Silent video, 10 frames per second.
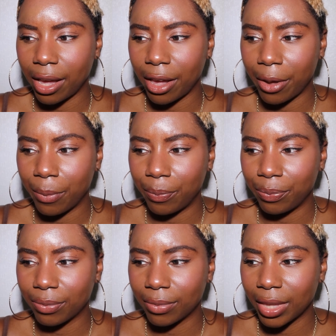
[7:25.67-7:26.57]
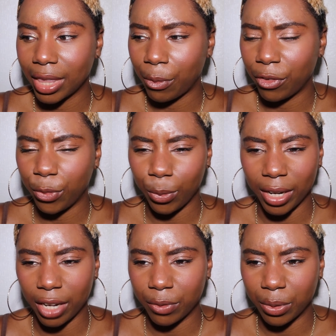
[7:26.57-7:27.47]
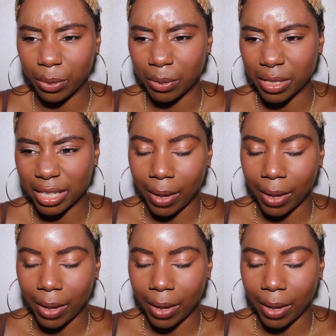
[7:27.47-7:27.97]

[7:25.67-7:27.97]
there were 4 levels,